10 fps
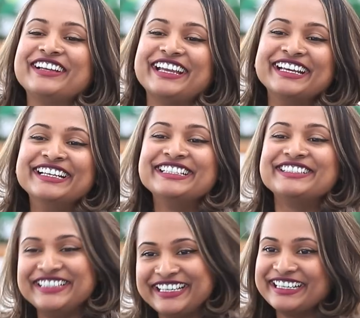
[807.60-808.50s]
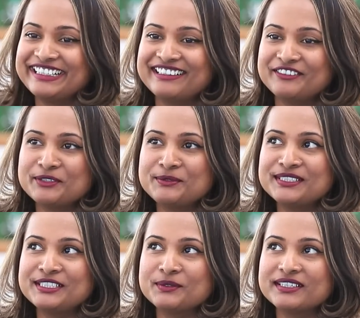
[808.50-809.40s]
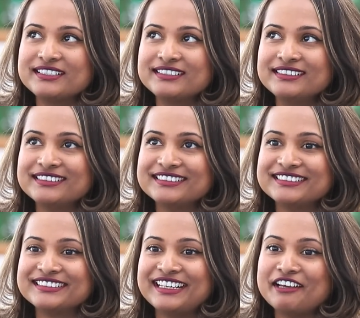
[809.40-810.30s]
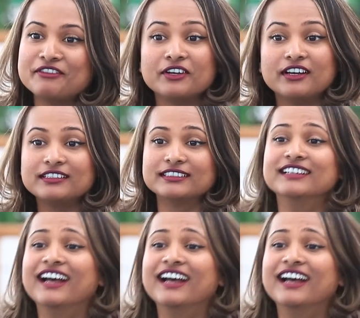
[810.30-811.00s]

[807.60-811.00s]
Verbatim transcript: Okay. So, uh, what was the question? I forgot.